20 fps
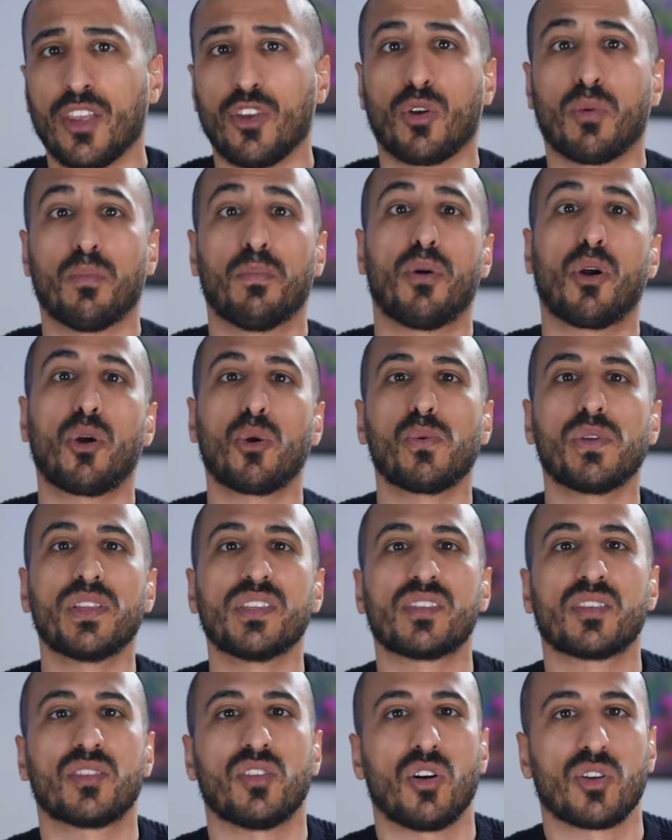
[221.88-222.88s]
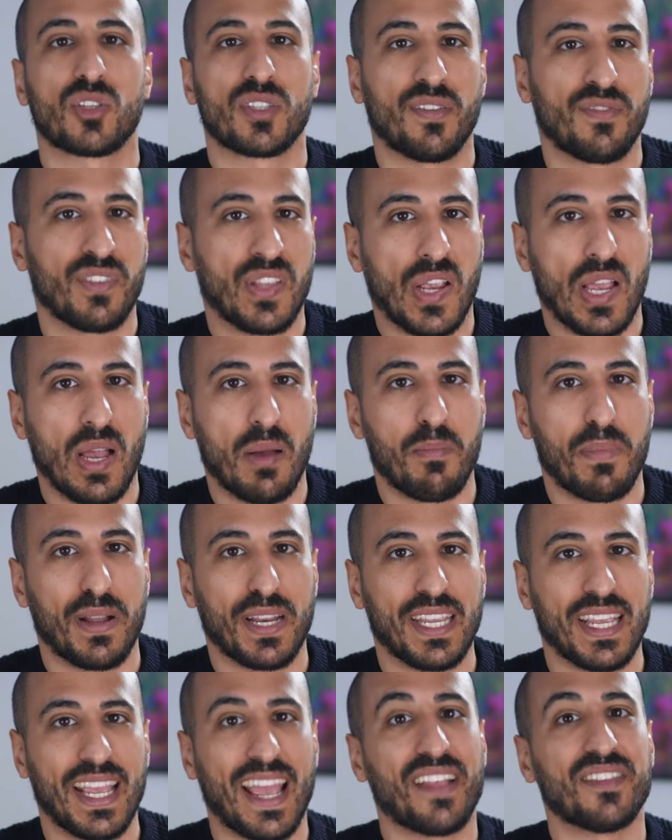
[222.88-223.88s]
you're borrowing stocks of the
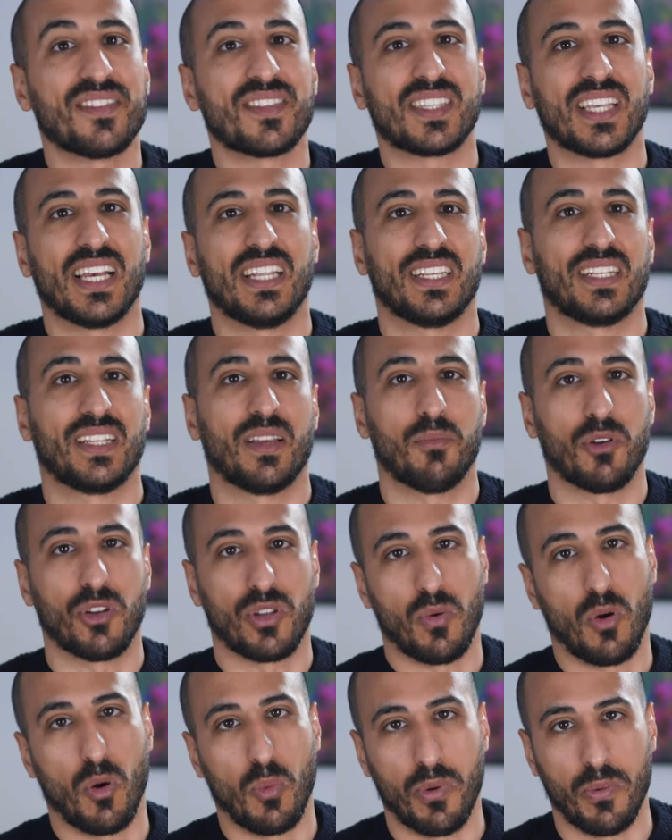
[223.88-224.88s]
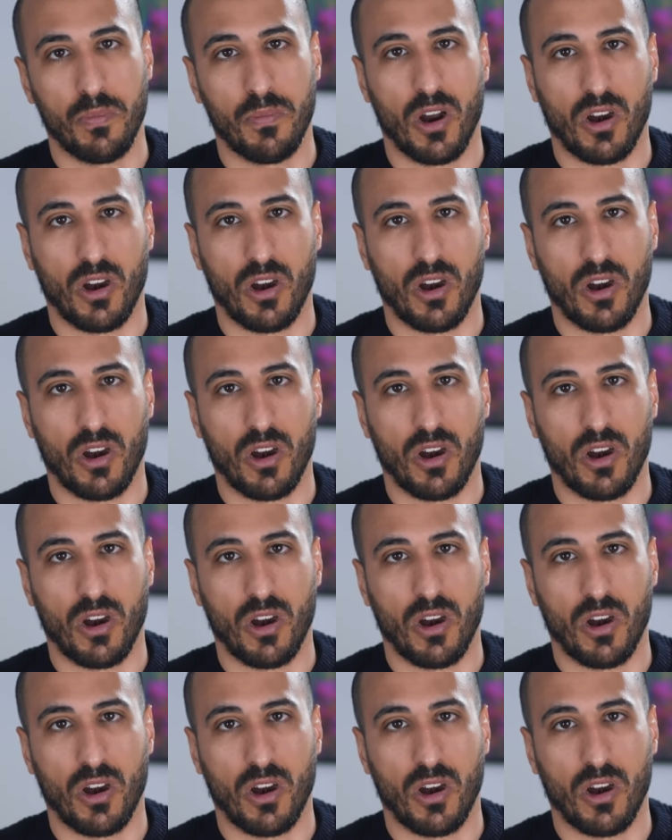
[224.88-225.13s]
company and selling them on the open